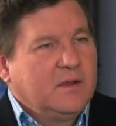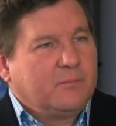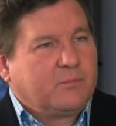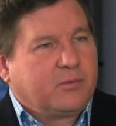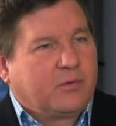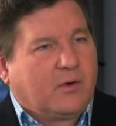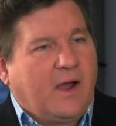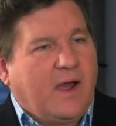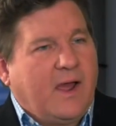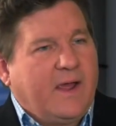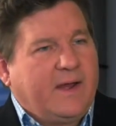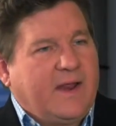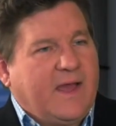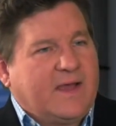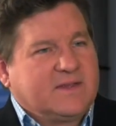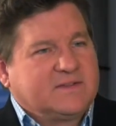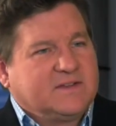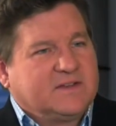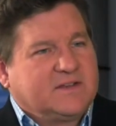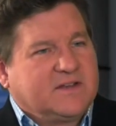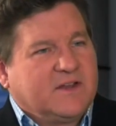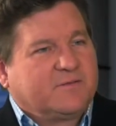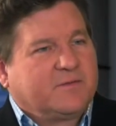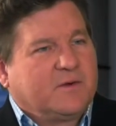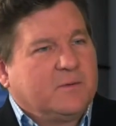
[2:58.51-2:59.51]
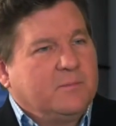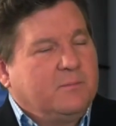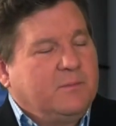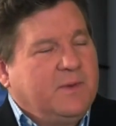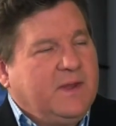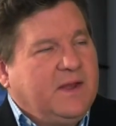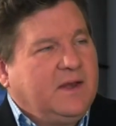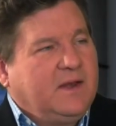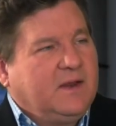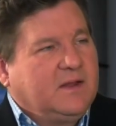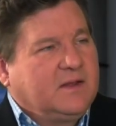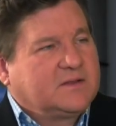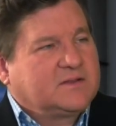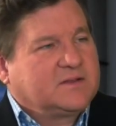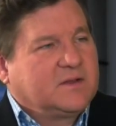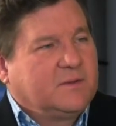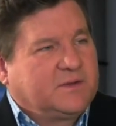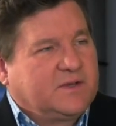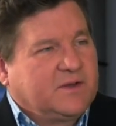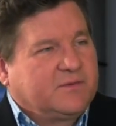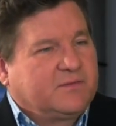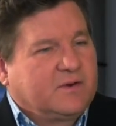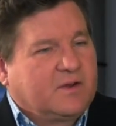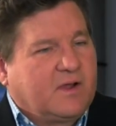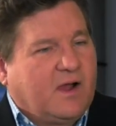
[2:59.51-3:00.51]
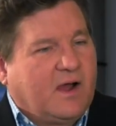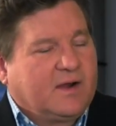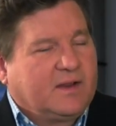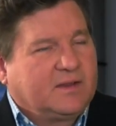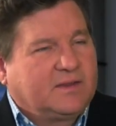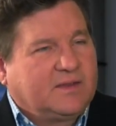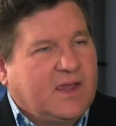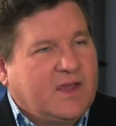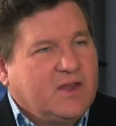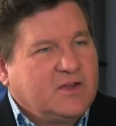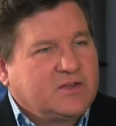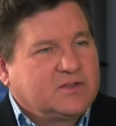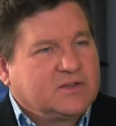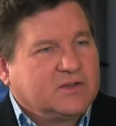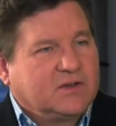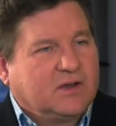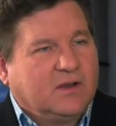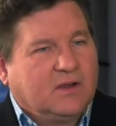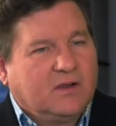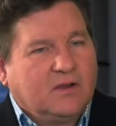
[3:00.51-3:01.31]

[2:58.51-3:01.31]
pride has a different meaning, a different connotation.